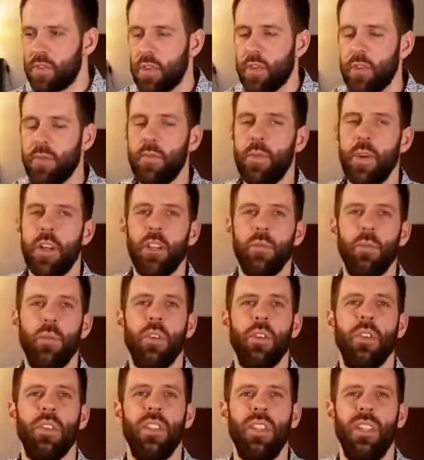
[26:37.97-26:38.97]
softwares
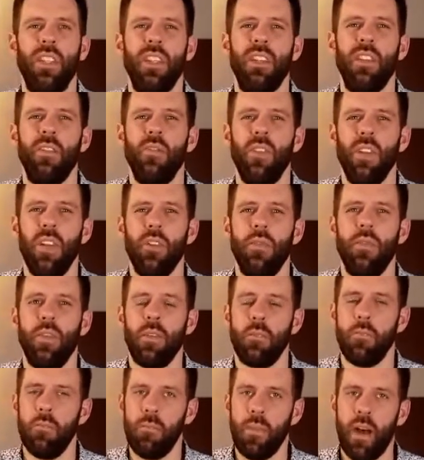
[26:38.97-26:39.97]
because they didn't really
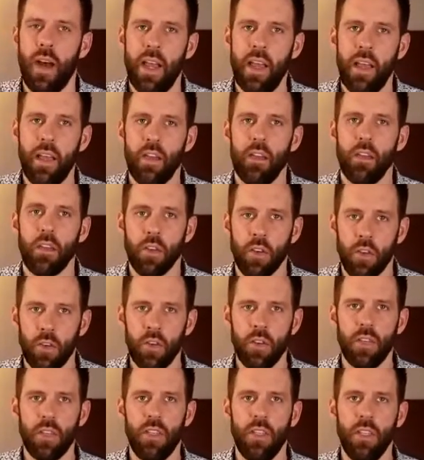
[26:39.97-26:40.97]
fit my
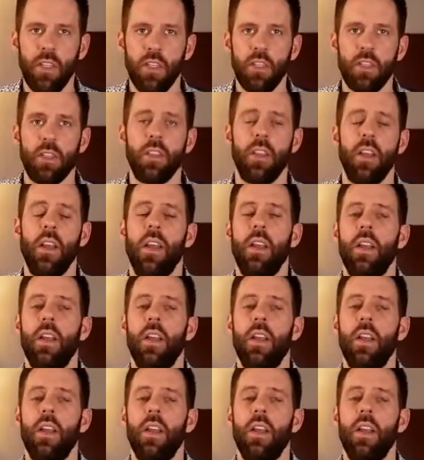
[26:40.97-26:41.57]
current needs.